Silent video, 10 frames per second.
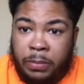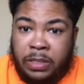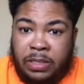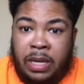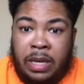
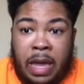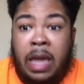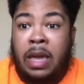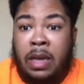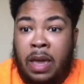saying,
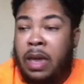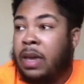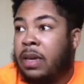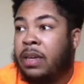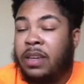"Hey,
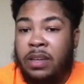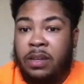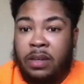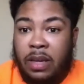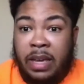hey,
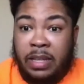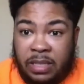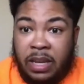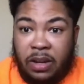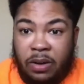it's
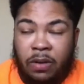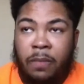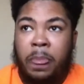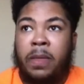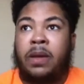here."
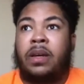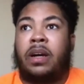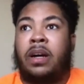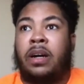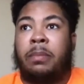
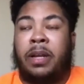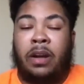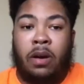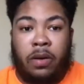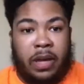And it
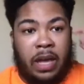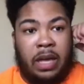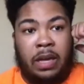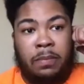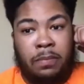all
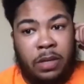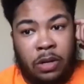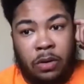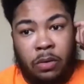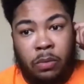came,
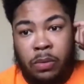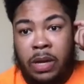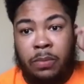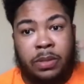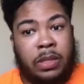it
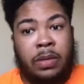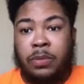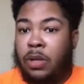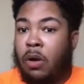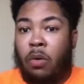was
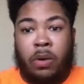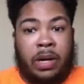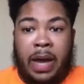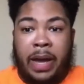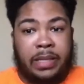all
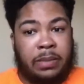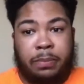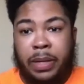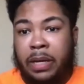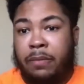organized in
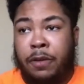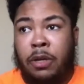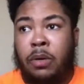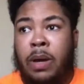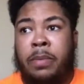plain
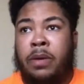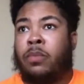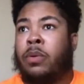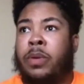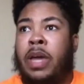view. I mean,
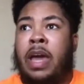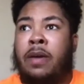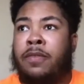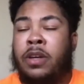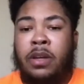what we
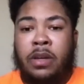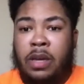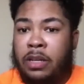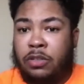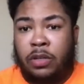have
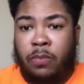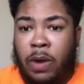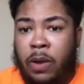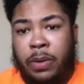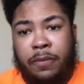extreme right
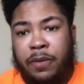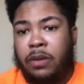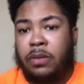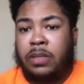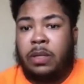wing
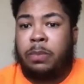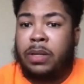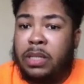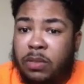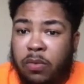figures in the
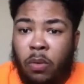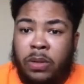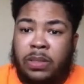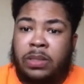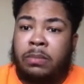police
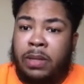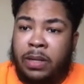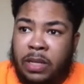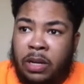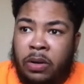force and the
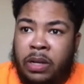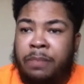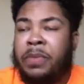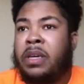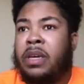military,
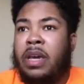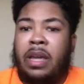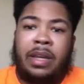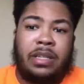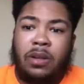and
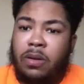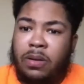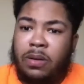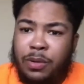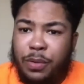these aren't
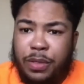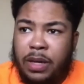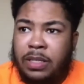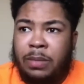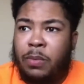new
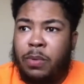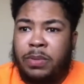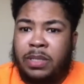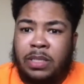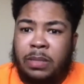things. I mean, what was
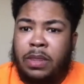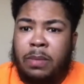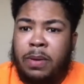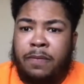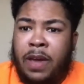it? Timothy
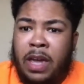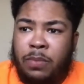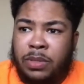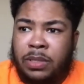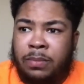McVeigh
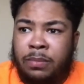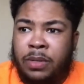was some